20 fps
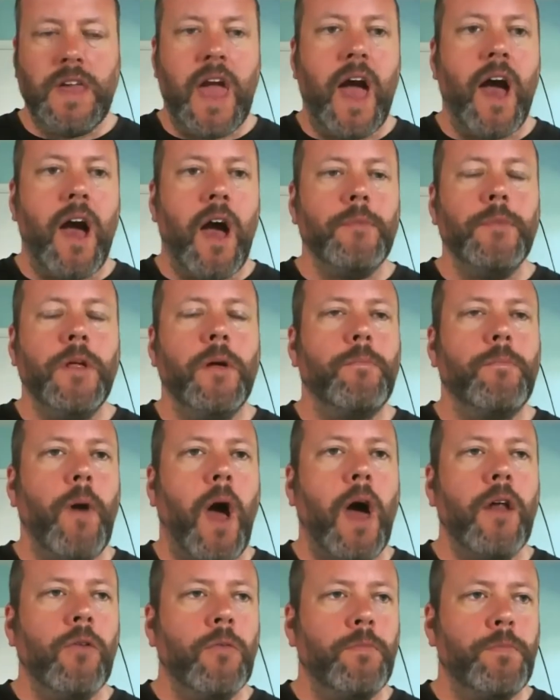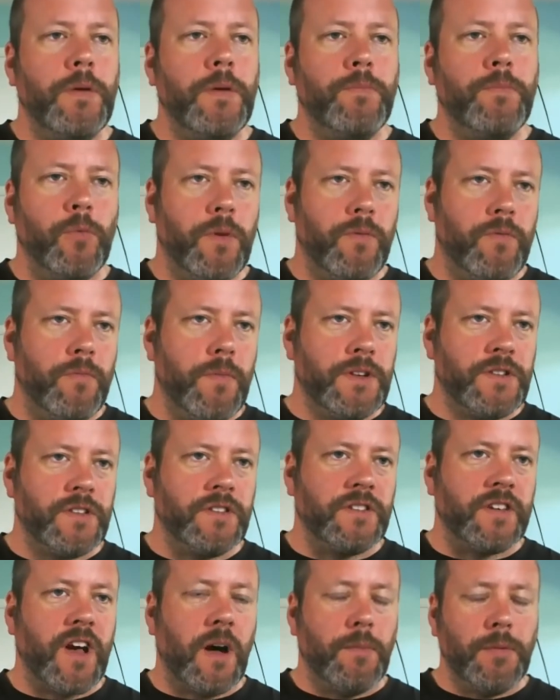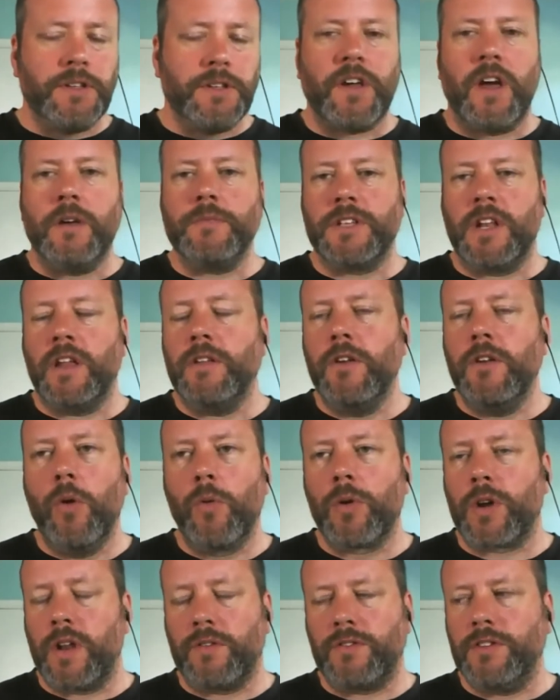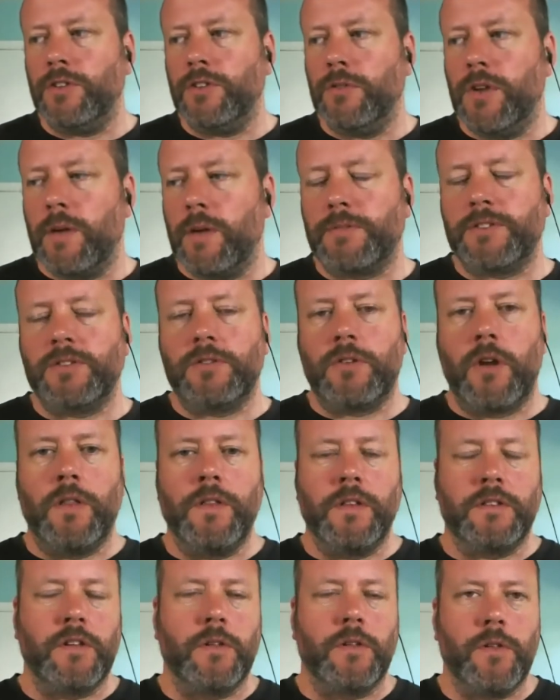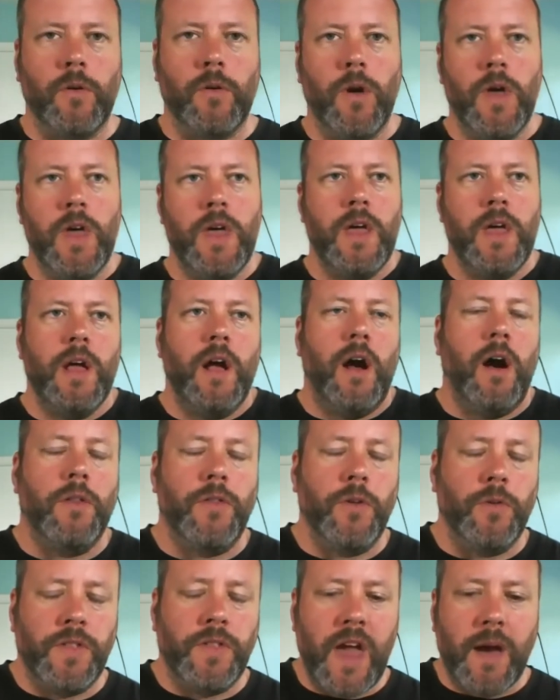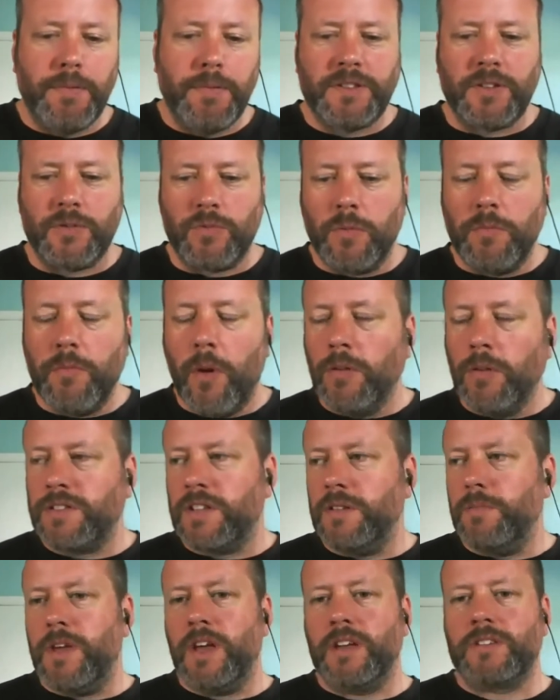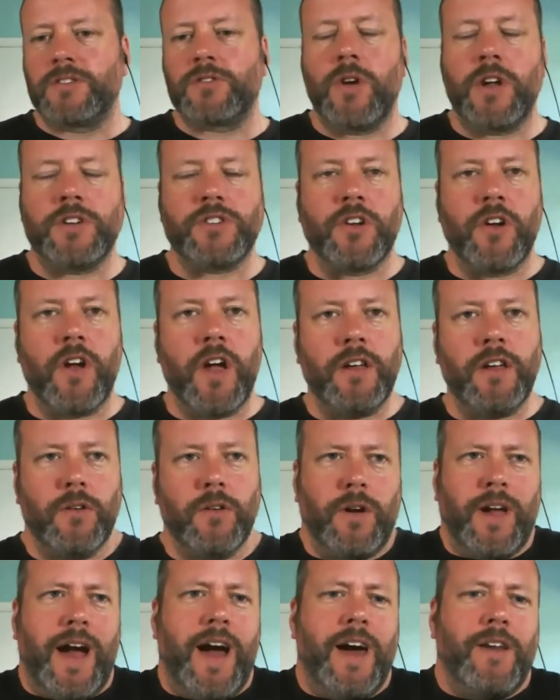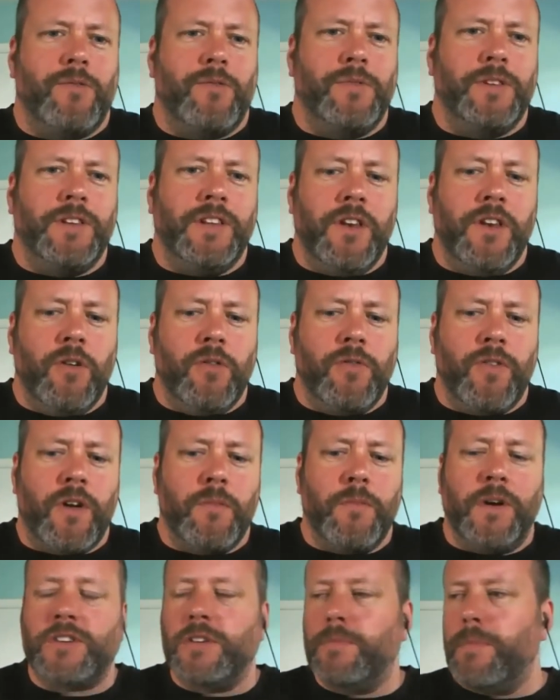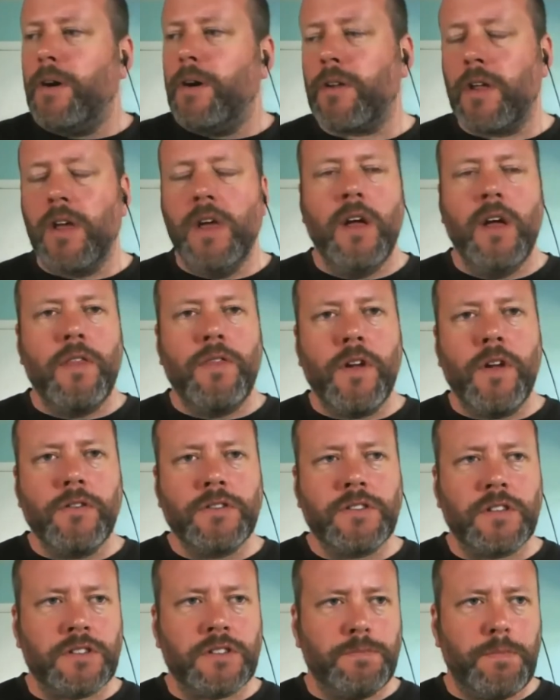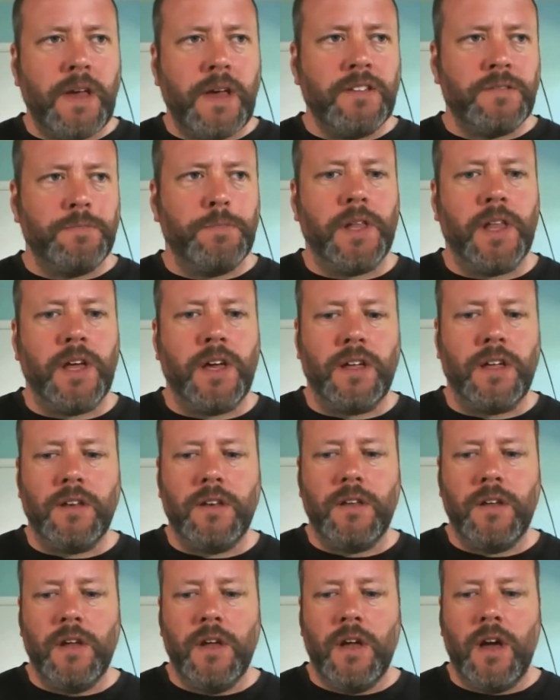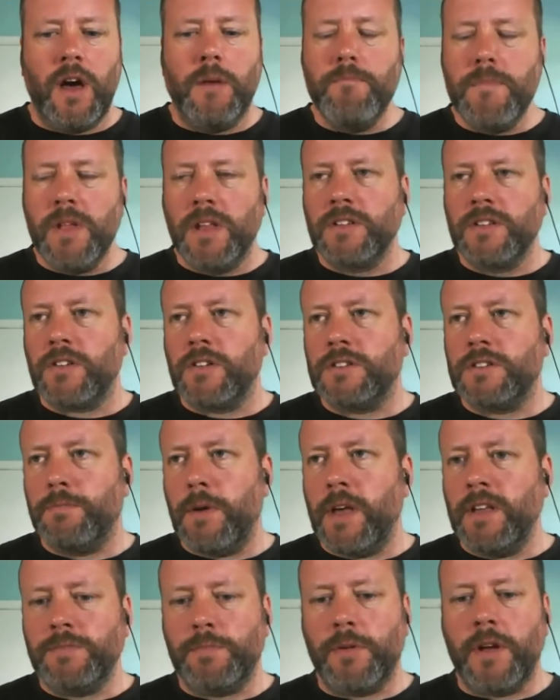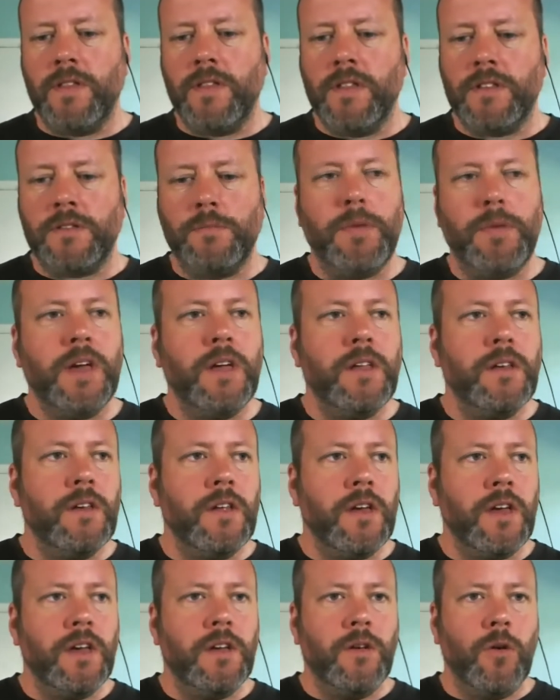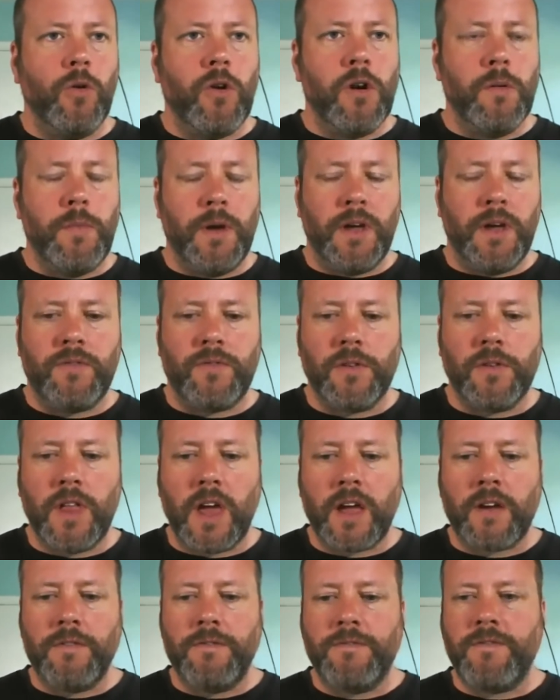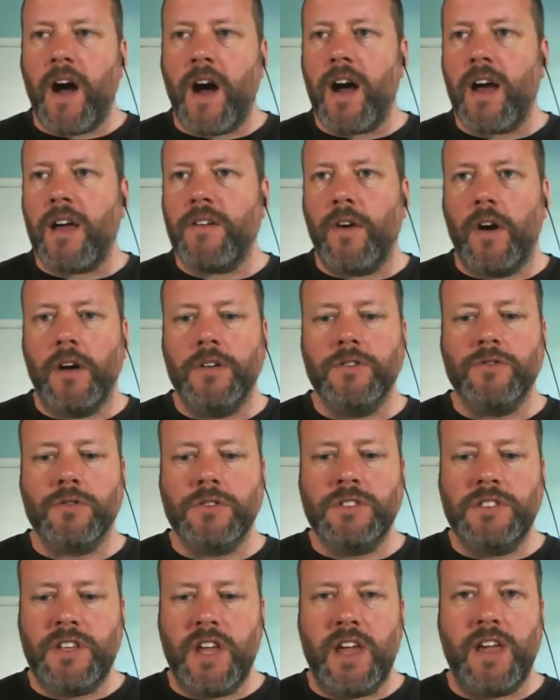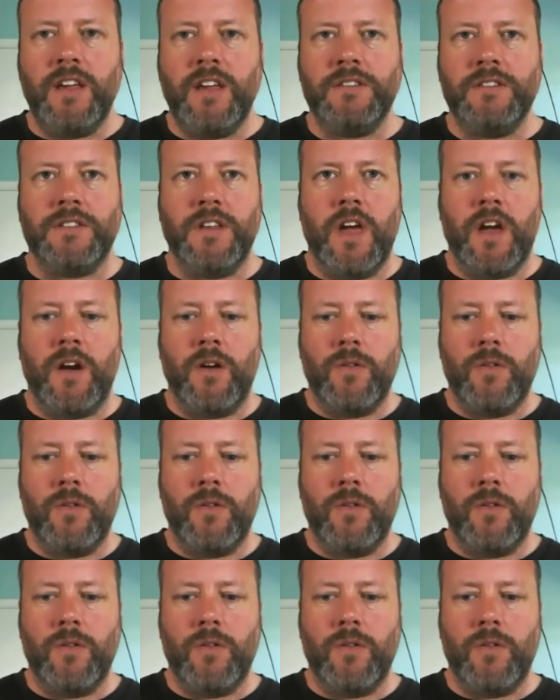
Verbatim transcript: Yeah, I mean, I know people, we've mentioned this a couple of times, and I know we're going to have to do an episode on this, although the episode will mostly be us scratching our head and going, I don't really know very much about it. There's a space plane, a military space plane, that's been in orbit for like 500 days now.